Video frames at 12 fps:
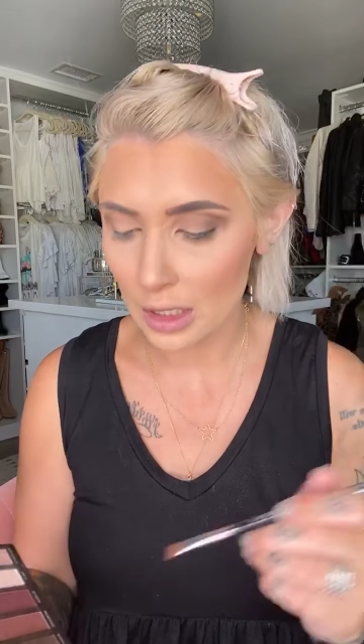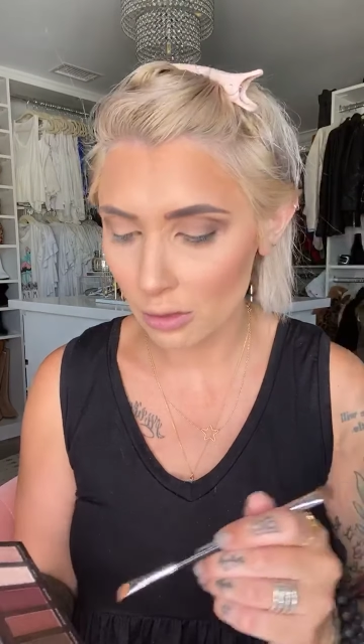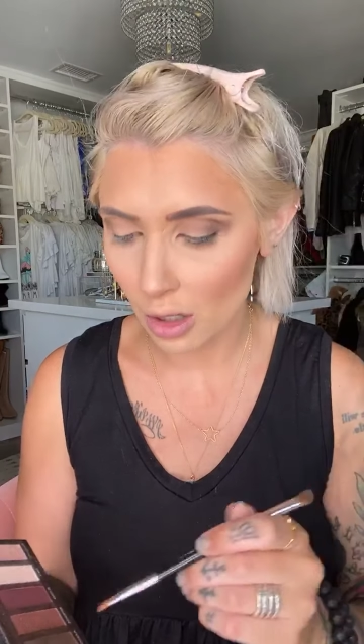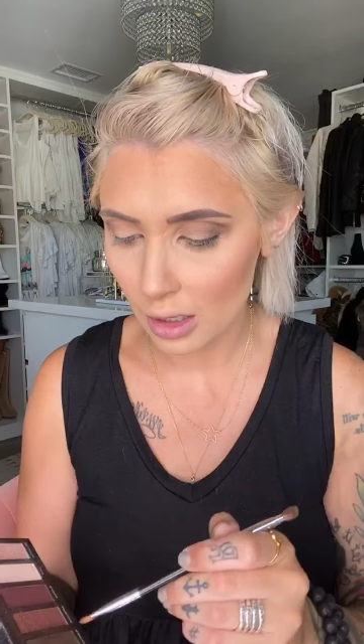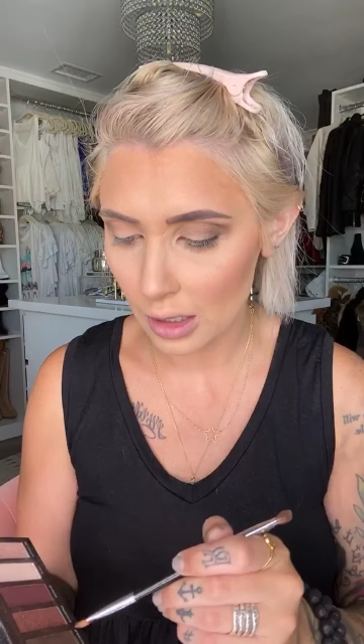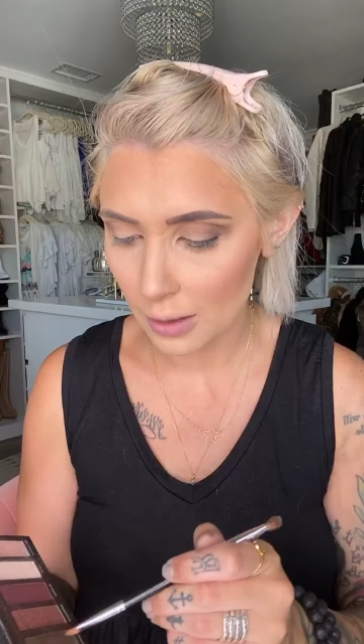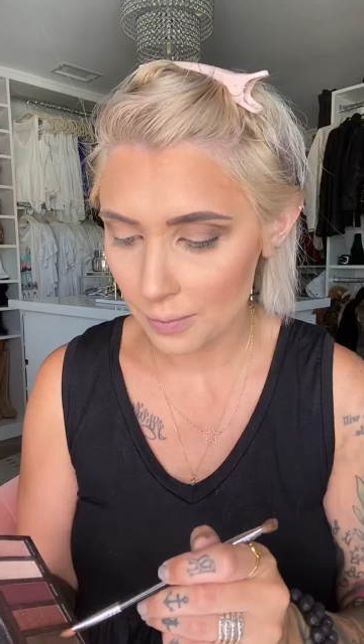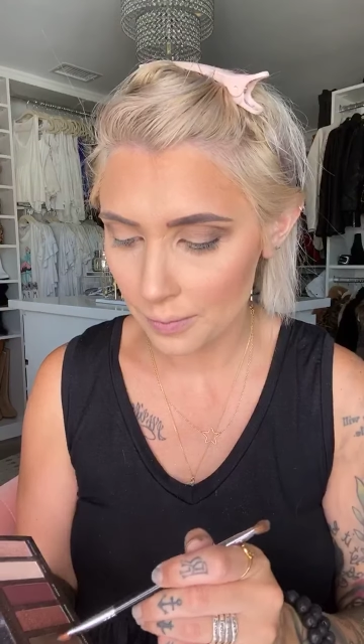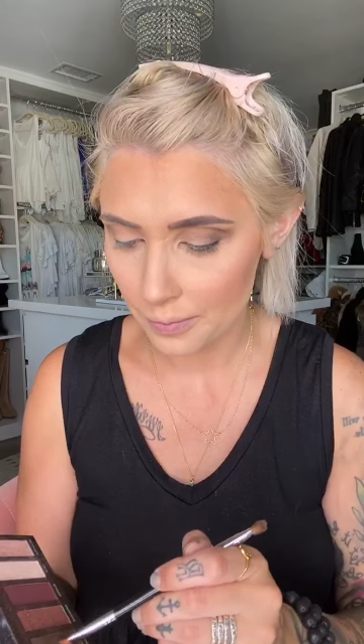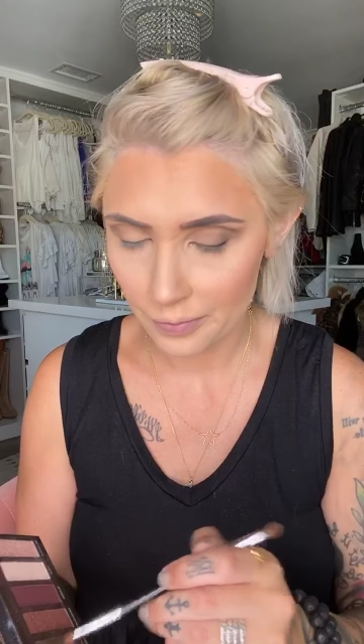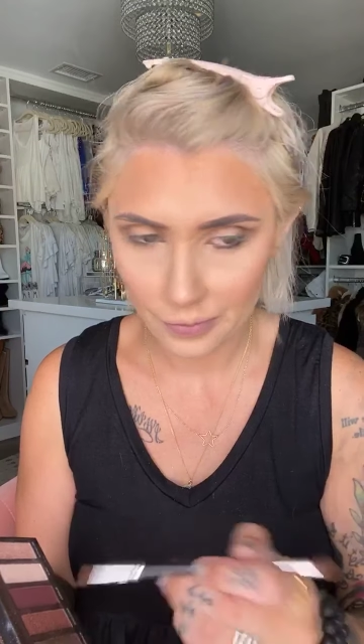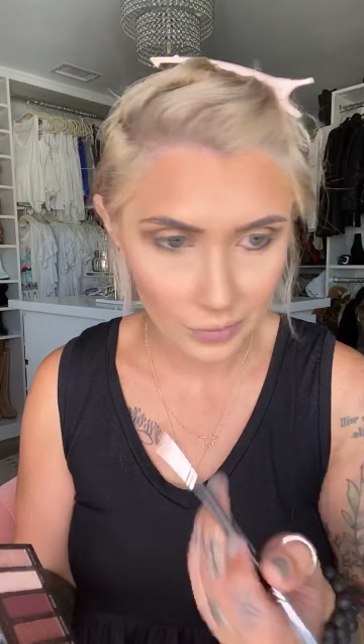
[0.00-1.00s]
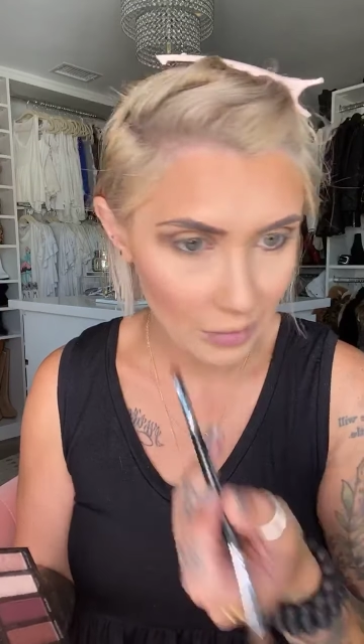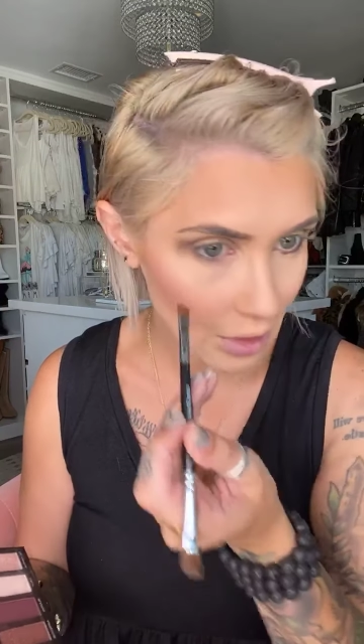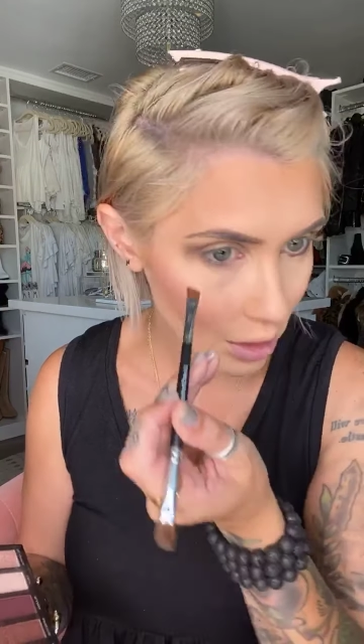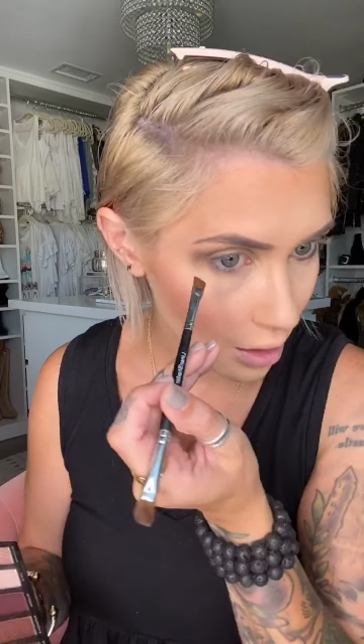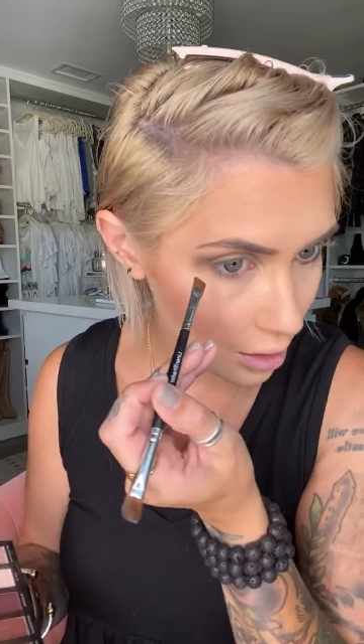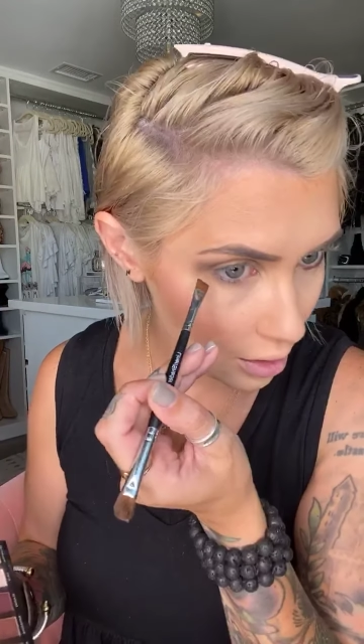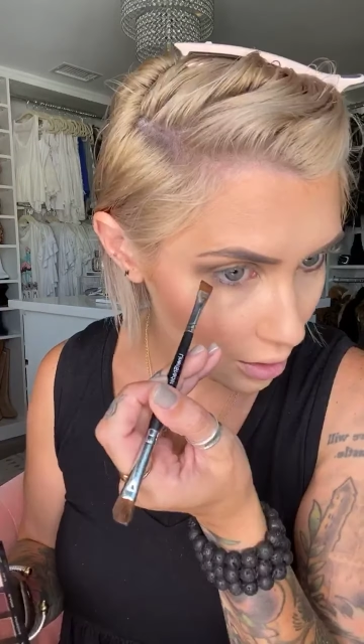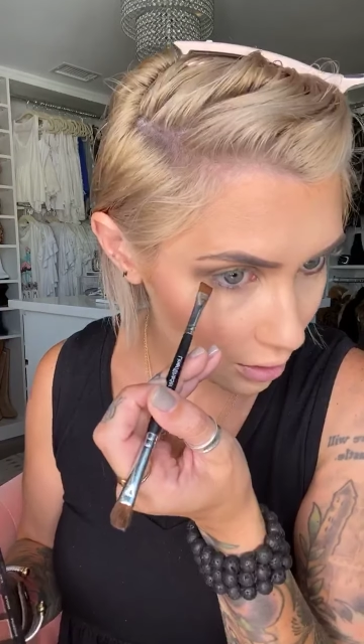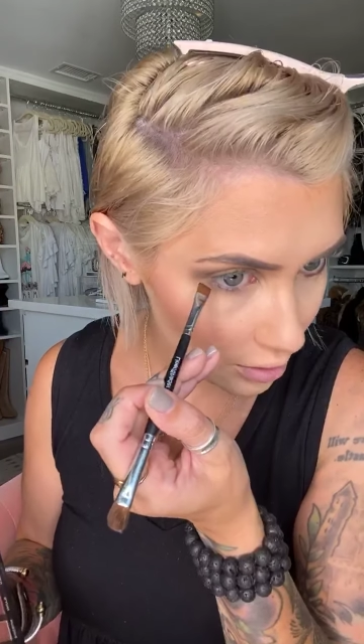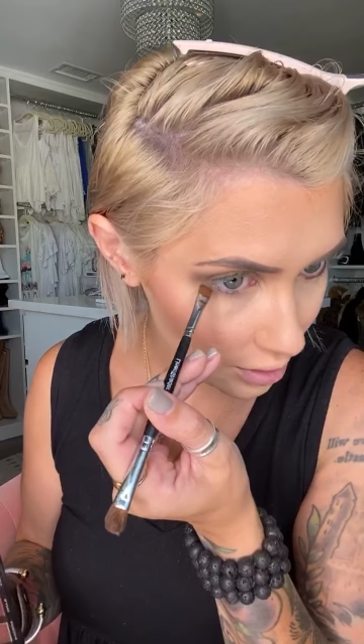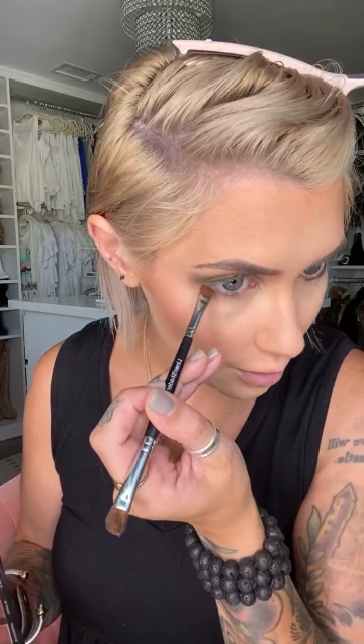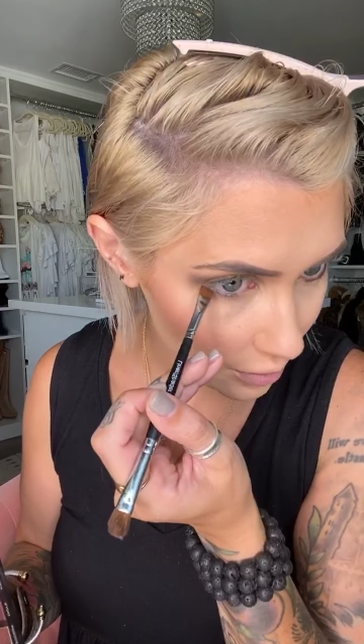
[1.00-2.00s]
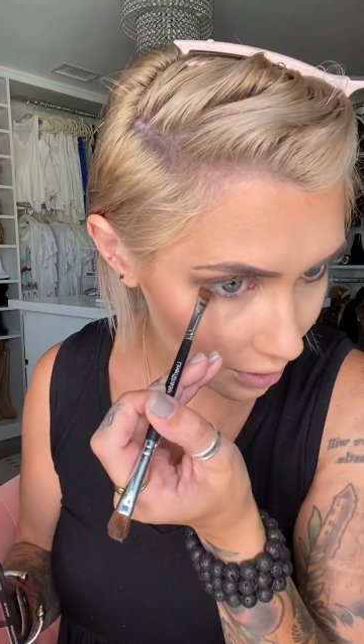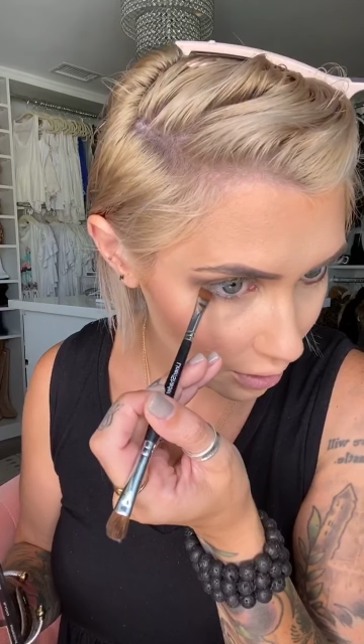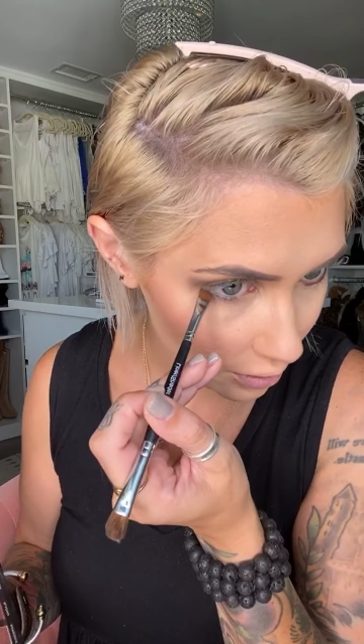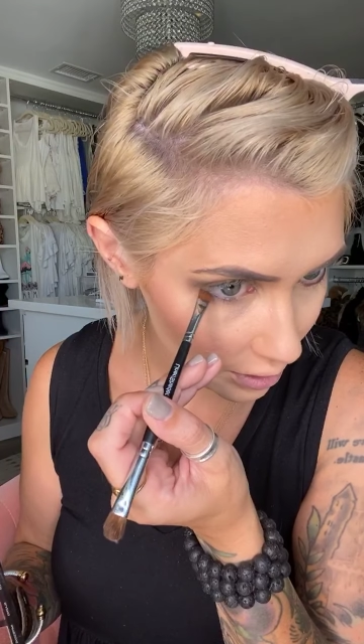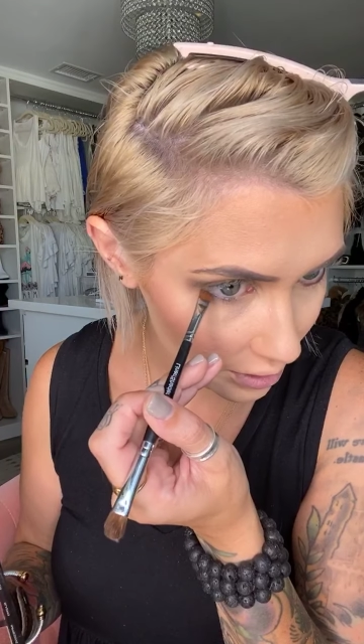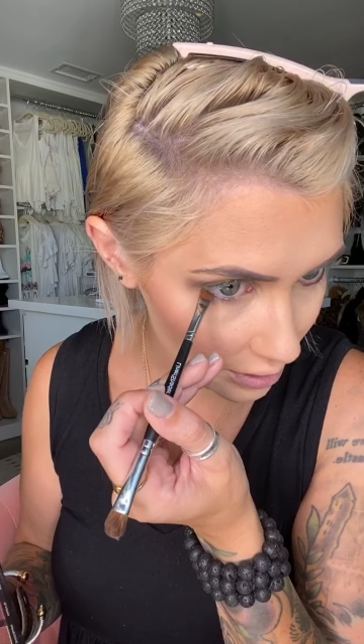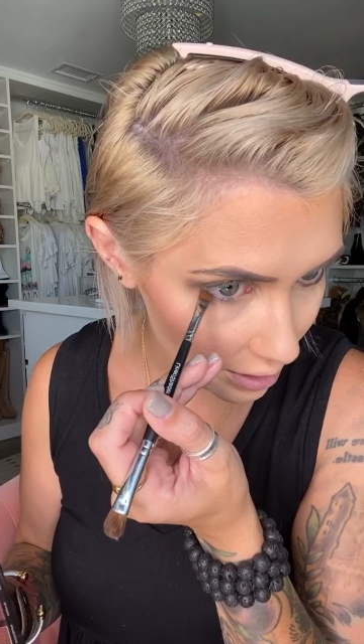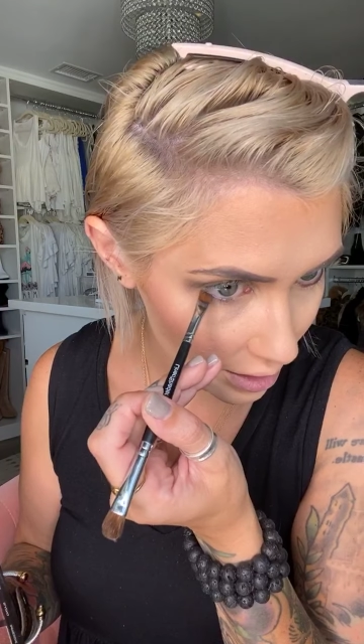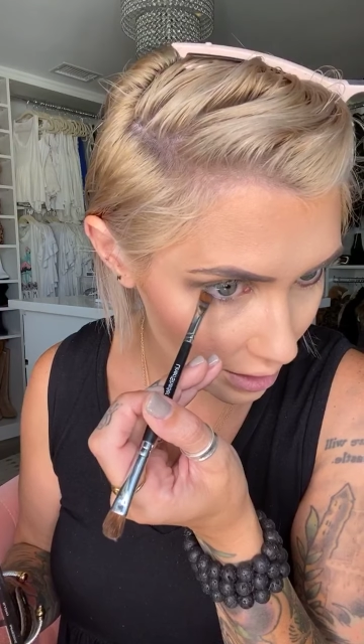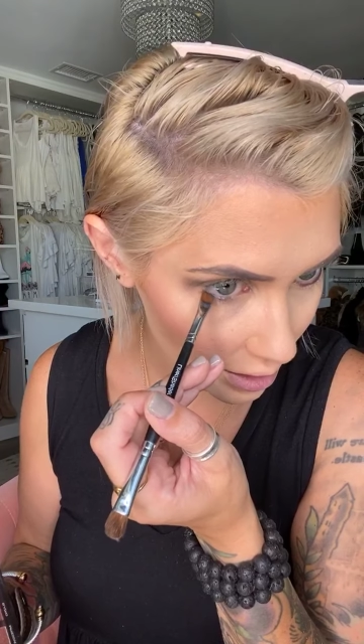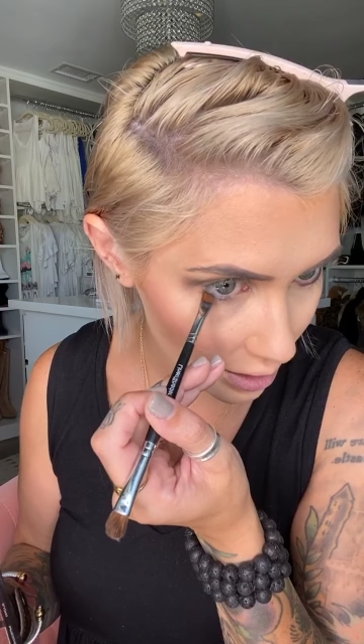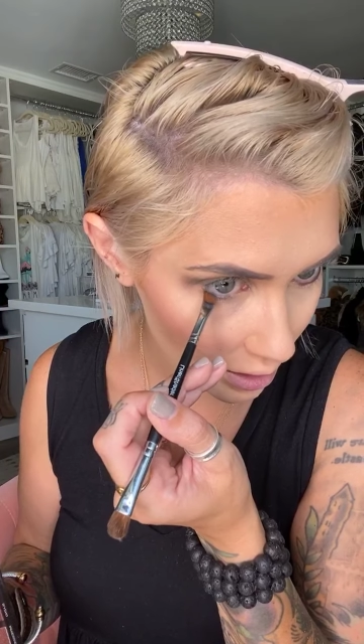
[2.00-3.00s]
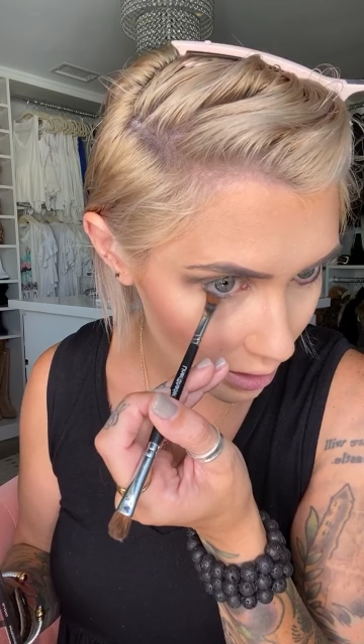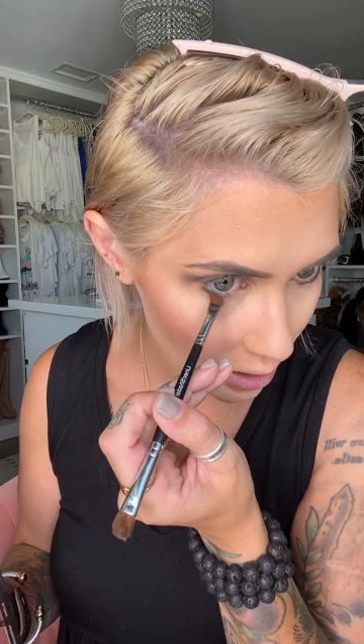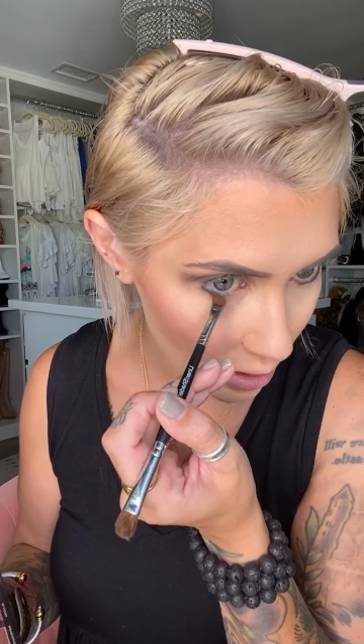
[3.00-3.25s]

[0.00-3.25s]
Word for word: look. Same thing on this side.